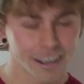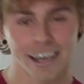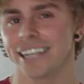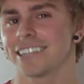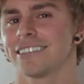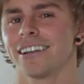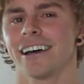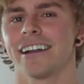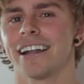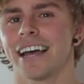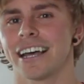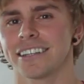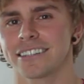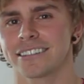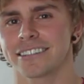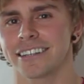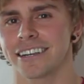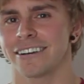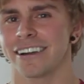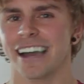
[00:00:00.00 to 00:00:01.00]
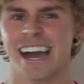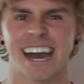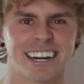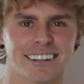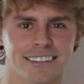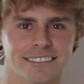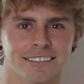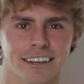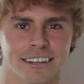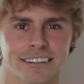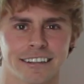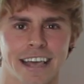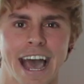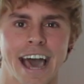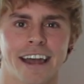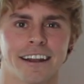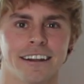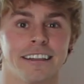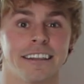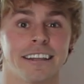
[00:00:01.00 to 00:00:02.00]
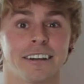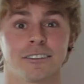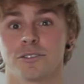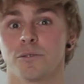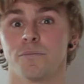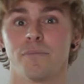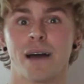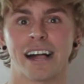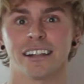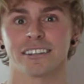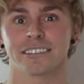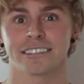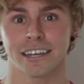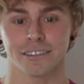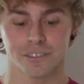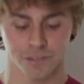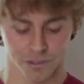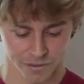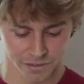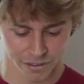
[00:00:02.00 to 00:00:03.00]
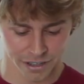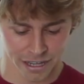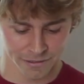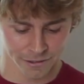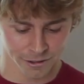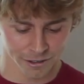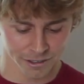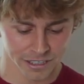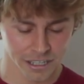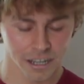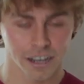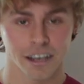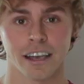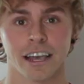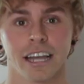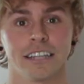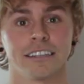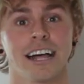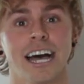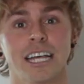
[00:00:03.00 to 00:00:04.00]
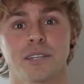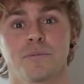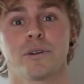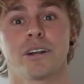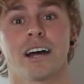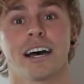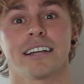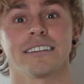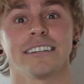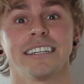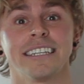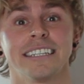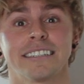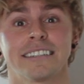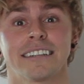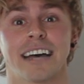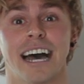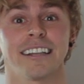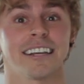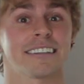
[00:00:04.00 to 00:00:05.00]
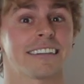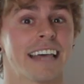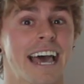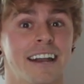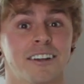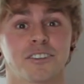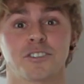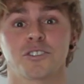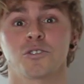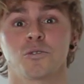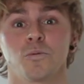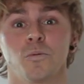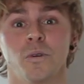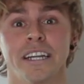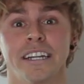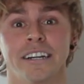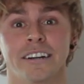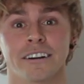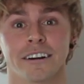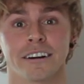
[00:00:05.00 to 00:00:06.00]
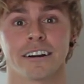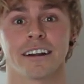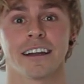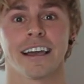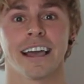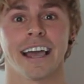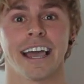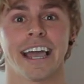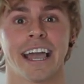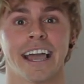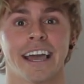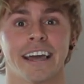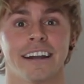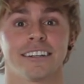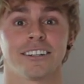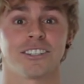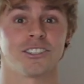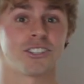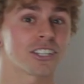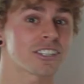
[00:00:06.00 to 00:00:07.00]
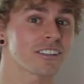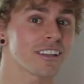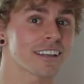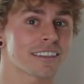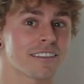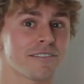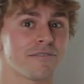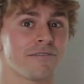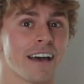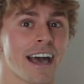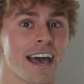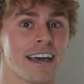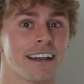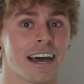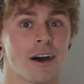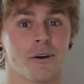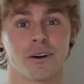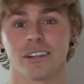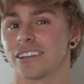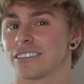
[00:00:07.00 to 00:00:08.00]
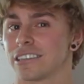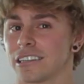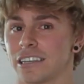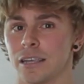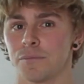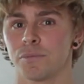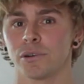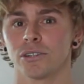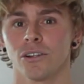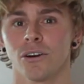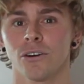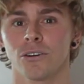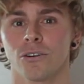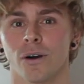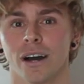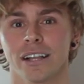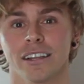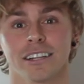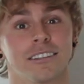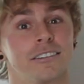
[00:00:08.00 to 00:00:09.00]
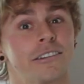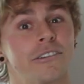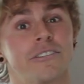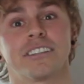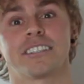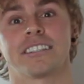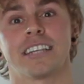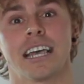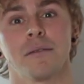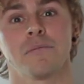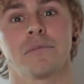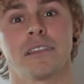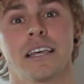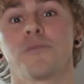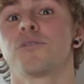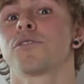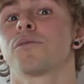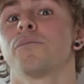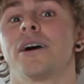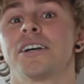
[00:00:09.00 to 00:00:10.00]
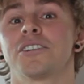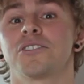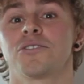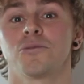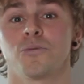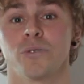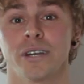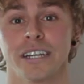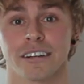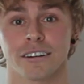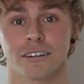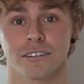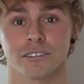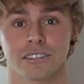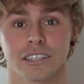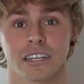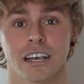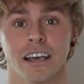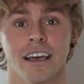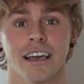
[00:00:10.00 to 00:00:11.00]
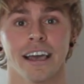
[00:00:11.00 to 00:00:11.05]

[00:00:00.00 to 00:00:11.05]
It's not necessary, I just like to add it in there to balance out those flavors. And last but not least, I like to add a sweetener. And just like the fat, how I like to keep it local, I like to do the same thing with my sweeteners.